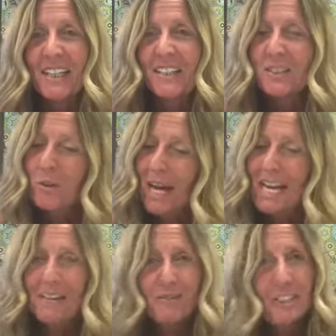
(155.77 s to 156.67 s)
So
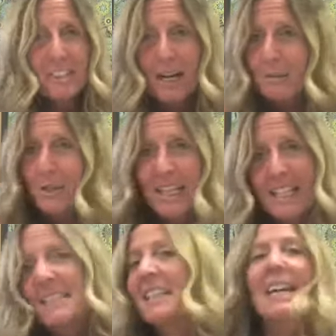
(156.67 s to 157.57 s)
every time we
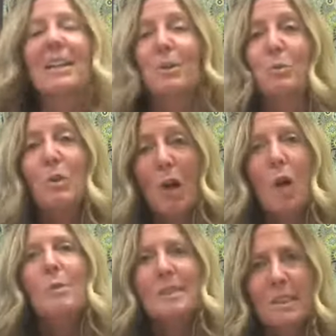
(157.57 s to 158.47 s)
get together, we're
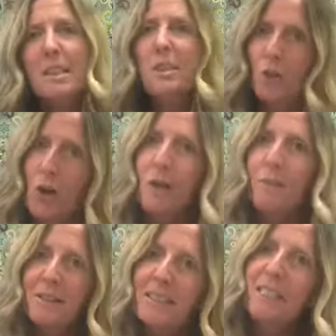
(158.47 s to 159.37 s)
always going to talk
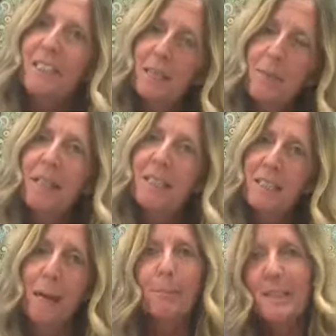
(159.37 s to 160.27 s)
about things that make us
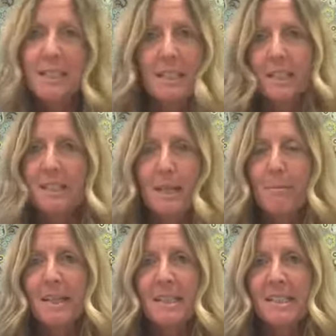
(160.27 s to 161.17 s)
happy and things that
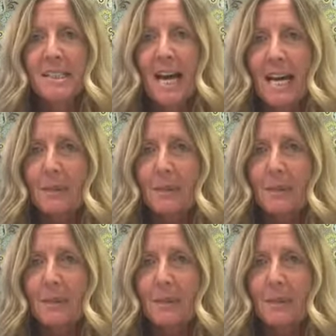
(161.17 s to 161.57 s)
make us sad.